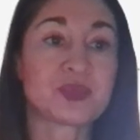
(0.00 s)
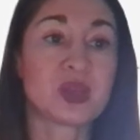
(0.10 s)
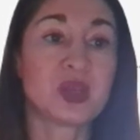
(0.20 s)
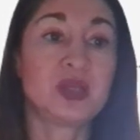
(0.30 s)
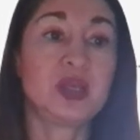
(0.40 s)

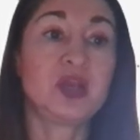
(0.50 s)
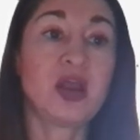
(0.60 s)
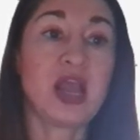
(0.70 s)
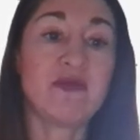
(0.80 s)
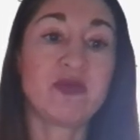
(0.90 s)
And here
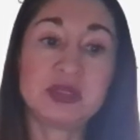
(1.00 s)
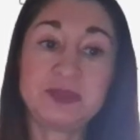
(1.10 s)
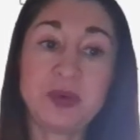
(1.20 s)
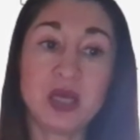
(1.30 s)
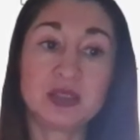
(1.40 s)
I have a
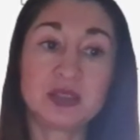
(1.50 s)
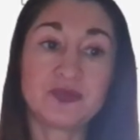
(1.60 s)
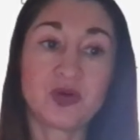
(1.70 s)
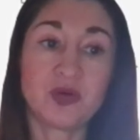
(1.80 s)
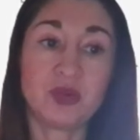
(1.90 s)
response
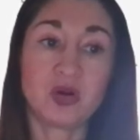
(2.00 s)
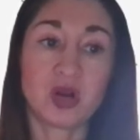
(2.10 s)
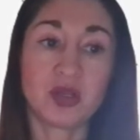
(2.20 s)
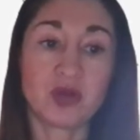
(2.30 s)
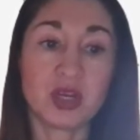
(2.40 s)
from your
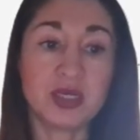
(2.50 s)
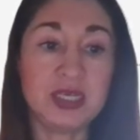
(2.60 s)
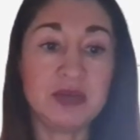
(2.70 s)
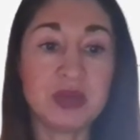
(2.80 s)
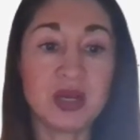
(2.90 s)
unread
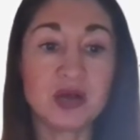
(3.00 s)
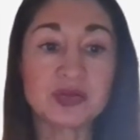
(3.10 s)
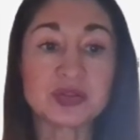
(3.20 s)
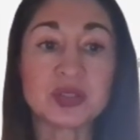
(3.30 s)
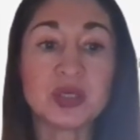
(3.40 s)

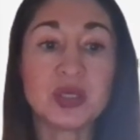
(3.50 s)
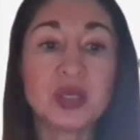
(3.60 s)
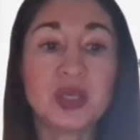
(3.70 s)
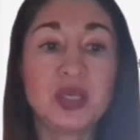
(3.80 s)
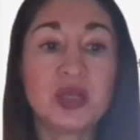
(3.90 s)
emails.
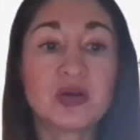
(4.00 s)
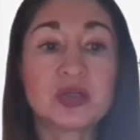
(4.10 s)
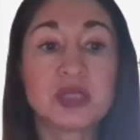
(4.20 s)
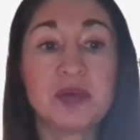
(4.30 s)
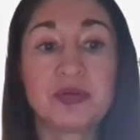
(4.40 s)
Here are
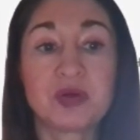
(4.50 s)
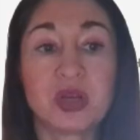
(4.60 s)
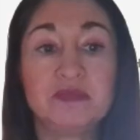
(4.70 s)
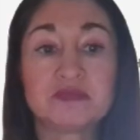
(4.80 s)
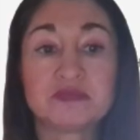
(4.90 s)
top
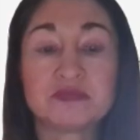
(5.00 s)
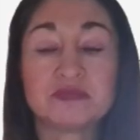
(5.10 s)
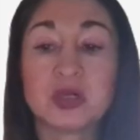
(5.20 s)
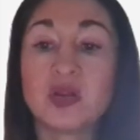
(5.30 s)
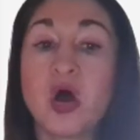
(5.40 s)
3,
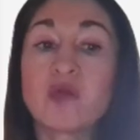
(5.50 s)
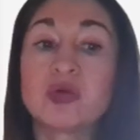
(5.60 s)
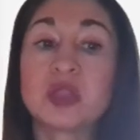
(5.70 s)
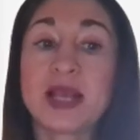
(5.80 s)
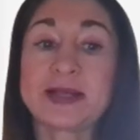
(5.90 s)
along
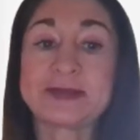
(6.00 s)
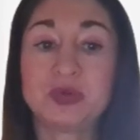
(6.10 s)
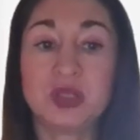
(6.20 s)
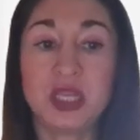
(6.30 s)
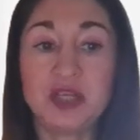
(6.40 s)
with
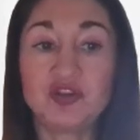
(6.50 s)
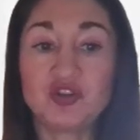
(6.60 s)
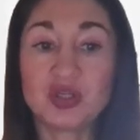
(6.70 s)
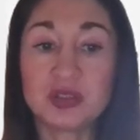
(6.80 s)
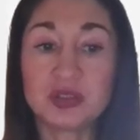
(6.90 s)

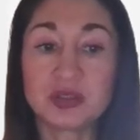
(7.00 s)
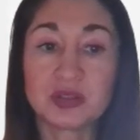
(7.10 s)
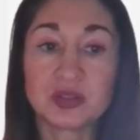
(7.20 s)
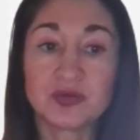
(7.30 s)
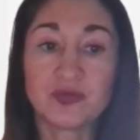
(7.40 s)
explanation
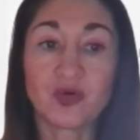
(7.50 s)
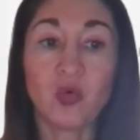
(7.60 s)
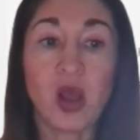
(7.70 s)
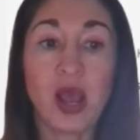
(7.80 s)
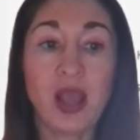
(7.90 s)
for
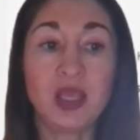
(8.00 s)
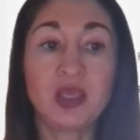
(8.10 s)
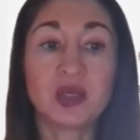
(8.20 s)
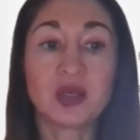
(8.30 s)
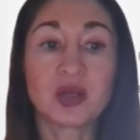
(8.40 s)
why
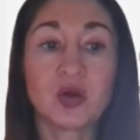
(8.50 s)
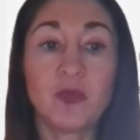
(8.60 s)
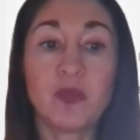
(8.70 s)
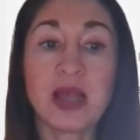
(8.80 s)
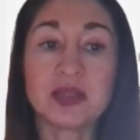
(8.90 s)

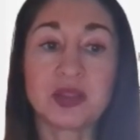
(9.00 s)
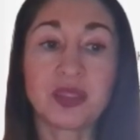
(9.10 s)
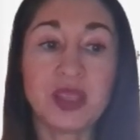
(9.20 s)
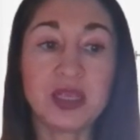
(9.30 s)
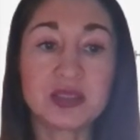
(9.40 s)
Copilot
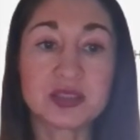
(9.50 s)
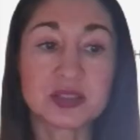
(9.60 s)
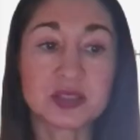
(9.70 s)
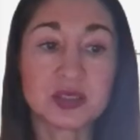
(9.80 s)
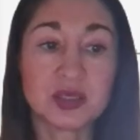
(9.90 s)
thinks
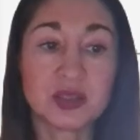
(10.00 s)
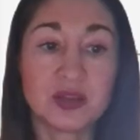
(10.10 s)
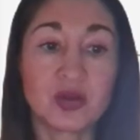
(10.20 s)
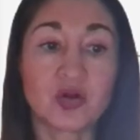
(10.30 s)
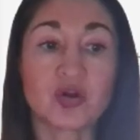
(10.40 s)

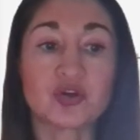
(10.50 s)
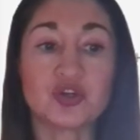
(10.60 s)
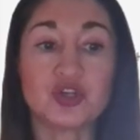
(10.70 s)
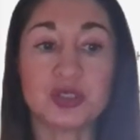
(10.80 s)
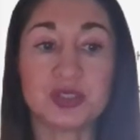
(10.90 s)
they're
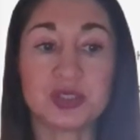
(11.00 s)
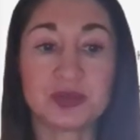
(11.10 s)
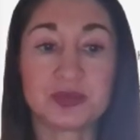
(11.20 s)
urgent.